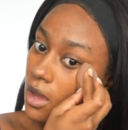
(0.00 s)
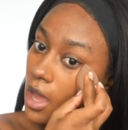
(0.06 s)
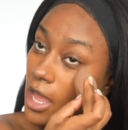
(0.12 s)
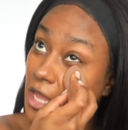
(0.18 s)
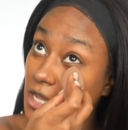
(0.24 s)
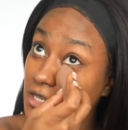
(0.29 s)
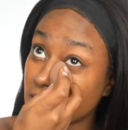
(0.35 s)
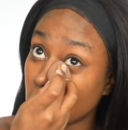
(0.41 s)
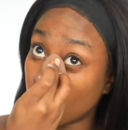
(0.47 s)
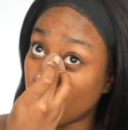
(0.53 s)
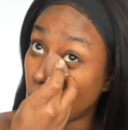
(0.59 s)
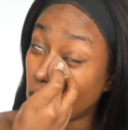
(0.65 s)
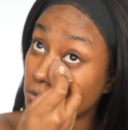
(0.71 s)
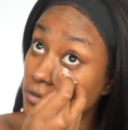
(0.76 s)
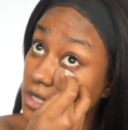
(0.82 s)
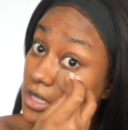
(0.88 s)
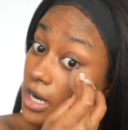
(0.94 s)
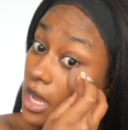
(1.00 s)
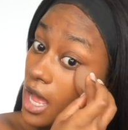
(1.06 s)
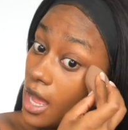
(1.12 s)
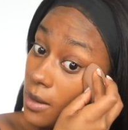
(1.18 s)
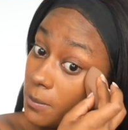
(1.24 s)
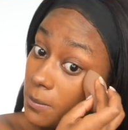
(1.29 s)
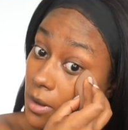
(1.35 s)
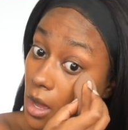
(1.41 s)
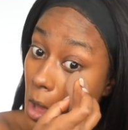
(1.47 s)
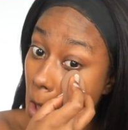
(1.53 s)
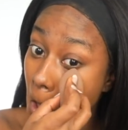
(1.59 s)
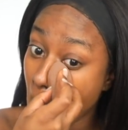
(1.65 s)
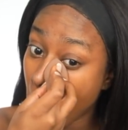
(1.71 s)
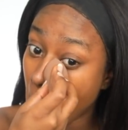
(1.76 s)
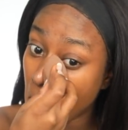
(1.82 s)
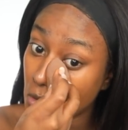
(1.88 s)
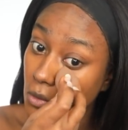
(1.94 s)
I guess it warms it up
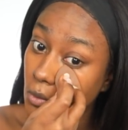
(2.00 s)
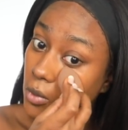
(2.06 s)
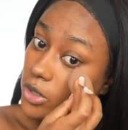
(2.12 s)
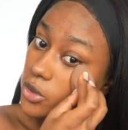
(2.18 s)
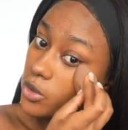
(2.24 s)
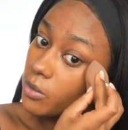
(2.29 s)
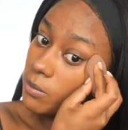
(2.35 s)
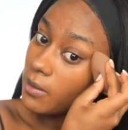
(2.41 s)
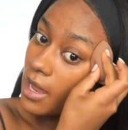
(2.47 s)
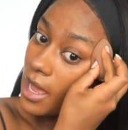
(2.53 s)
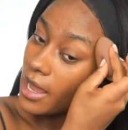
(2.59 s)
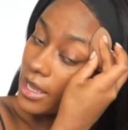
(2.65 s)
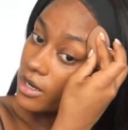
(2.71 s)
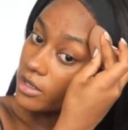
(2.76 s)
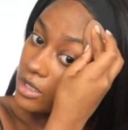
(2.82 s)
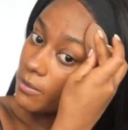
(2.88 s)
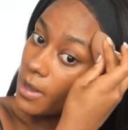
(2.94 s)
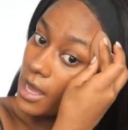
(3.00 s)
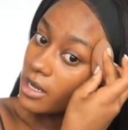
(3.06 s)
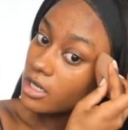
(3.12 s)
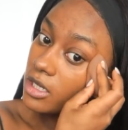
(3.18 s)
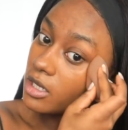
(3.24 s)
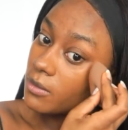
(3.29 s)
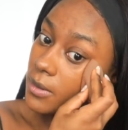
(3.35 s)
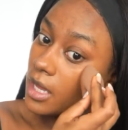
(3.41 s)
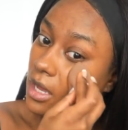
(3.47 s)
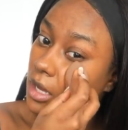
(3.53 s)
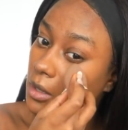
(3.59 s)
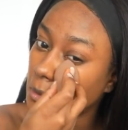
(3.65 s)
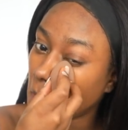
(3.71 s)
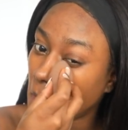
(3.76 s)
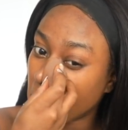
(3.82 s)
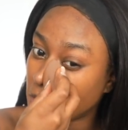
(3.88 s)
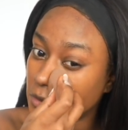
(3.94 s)
when you apply it on the back of your
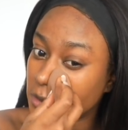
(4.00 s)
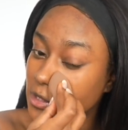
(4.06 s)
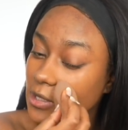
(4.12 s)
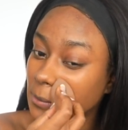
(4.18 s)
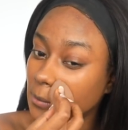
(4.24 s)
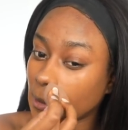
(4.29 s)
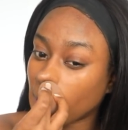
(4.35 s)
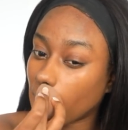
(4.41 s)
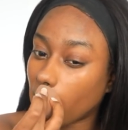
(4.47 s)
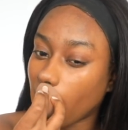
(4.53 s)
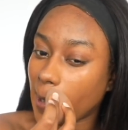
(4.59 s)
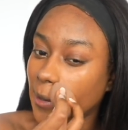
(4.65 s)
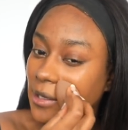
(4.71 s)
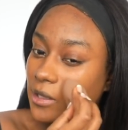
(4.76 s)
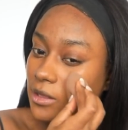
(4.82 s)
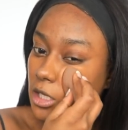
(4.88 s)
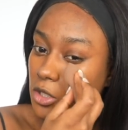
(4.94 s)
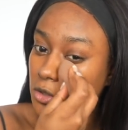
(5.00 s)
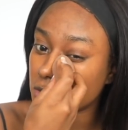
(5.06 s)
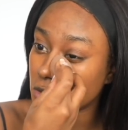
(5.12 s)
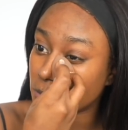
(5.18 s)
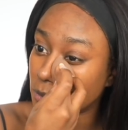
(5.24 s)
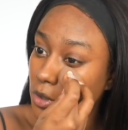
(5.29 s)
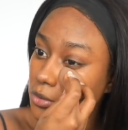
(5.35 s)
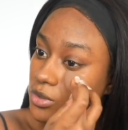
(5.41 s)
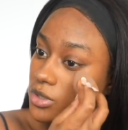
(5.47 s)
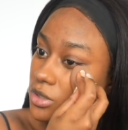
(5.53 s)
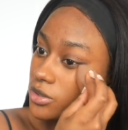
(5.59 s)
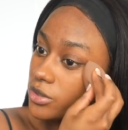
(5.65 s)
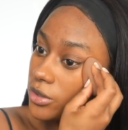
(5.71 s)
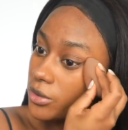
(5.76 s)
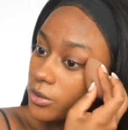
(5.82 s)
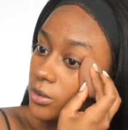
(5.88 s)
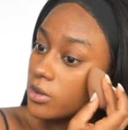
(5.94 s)
hand. I don't know, it's something about it that you're supposed to
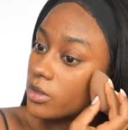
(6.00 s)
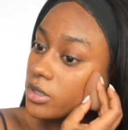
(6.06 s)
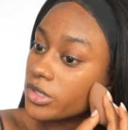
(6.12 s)
do.